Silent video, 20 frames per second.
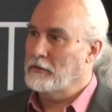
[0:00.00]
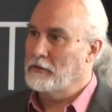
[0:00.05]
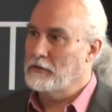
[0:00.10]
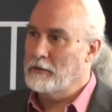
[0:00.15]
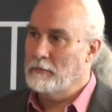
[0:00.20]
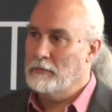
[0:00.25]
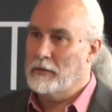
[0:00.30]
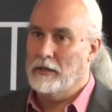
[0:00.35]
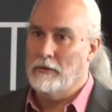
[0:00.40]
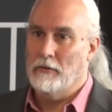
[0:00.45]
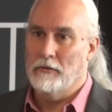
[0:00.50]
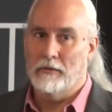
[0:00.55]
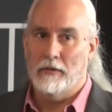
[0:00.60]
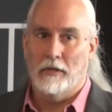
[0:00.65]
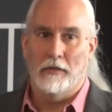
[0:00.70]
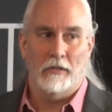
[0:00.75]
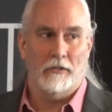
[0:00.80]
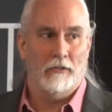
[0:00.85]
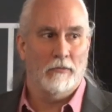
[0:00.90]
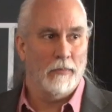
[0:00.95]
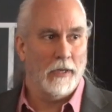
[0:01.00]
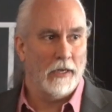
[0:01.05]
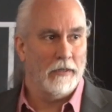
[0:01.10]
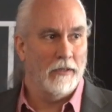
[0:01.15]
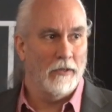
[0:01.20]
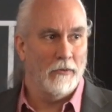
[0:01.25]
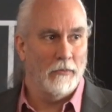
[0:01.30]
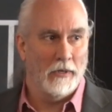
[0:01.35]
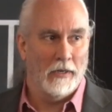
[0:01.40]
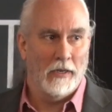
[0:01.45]
It's something that was
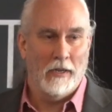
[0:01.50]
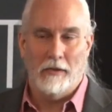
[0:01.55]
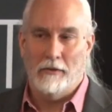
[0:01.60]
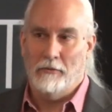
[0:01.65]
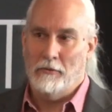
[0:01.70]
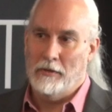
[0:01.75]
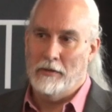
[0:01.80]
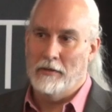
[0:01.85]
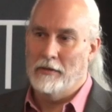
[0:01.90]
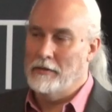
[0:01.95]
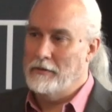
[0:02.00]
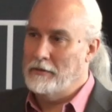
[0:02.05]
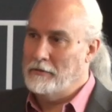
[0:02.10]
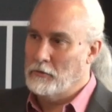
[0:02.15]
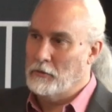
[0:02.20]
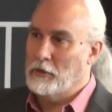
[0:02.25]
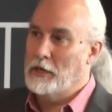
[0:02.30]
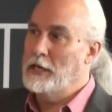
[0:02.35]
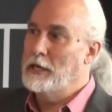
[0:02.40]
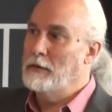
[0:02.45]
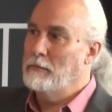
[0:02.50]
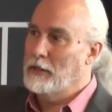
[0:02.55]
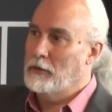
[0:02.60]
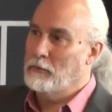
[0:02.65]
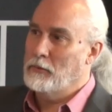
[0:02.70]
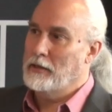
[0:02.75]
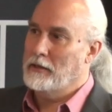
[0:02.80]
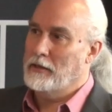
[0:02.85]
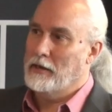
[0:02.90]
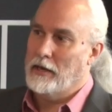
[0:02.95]
unexpected. We didn't dream that
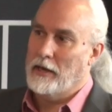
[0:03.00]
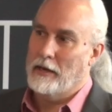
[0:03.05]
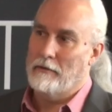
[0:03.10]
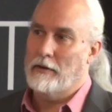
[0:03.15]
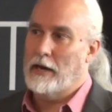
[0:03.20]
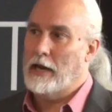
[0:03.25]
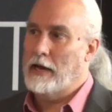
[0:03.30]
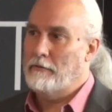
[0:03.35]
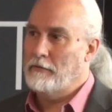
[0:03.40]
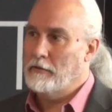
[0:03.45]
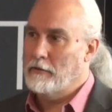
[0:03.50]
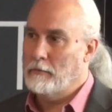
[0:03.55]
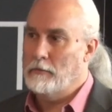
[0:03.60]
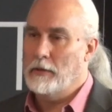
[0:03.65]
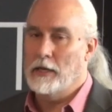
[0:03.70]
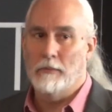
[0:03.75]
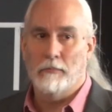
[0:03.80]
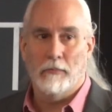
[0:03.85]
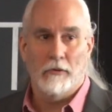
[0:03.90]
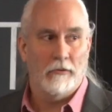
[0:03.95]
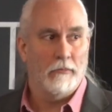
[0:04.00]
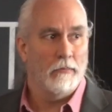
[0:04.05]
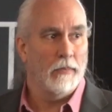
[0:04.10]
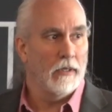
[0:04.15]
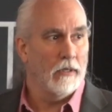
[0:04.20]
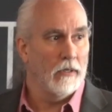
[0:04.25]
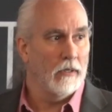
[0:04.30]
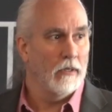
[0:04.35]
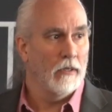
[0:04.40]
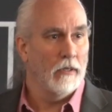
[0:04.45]
we could have half of the papers
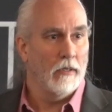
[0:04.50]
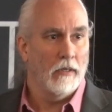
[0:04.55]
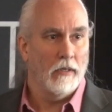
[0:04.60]
be